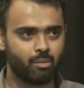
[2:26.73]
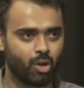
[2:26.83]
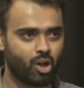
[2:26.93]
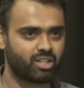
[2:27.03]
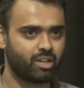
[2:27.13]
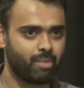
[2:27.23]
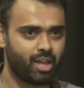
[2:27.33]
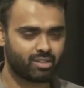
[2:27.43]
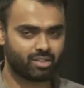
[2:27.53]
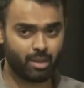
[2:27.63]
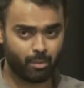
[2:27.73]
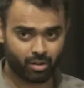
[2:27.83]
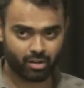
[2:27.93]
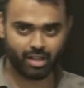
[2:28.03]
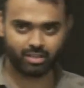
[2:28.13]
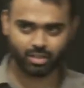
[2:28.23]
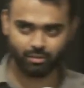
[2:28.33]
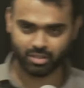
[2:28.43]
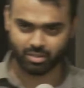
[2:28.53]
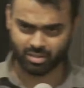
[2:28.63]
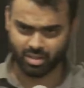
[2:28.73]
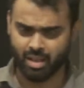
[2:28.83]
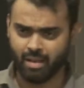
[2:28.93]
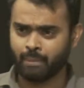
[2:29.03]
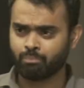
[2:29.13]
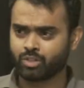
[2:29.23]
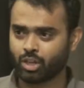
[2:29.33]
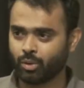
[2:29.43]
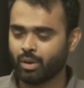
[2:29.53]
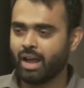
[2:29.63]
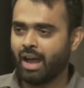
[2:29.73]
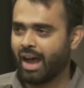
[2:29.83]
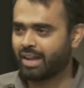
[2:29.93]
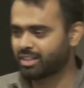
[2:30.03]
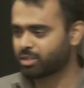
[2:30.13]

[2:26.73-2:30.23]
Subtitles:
blockchain-based, democratized services. So at this